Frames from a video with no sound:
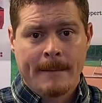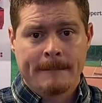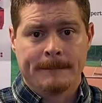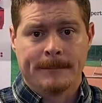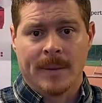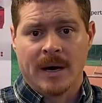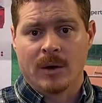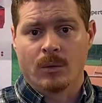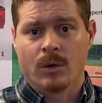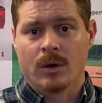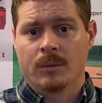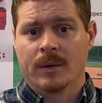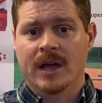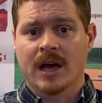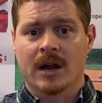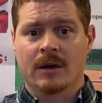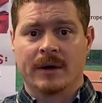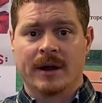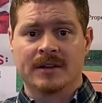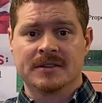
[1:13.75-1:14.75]
but when we
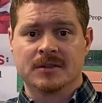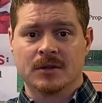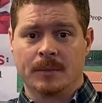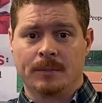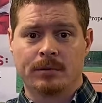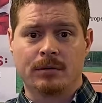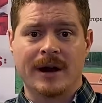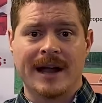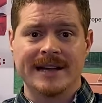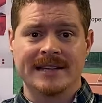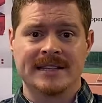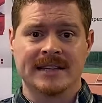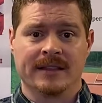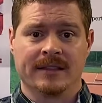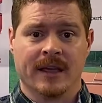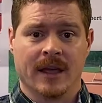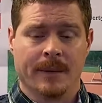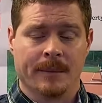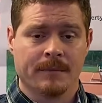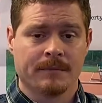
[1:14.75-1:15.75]
got around to pricing
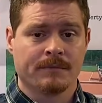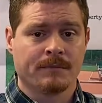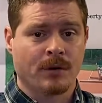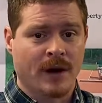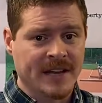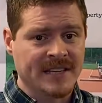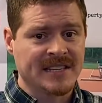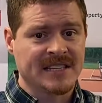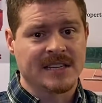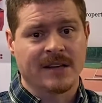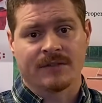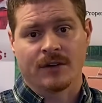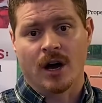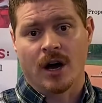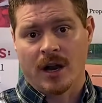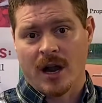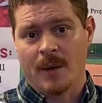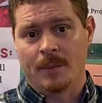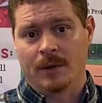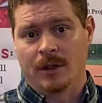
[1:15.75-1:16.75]
them, prices have
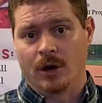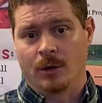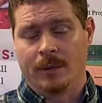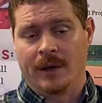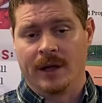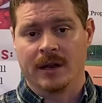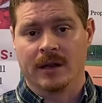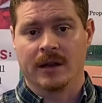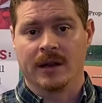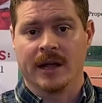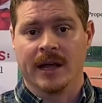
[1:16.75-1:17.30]
gone up a little bit,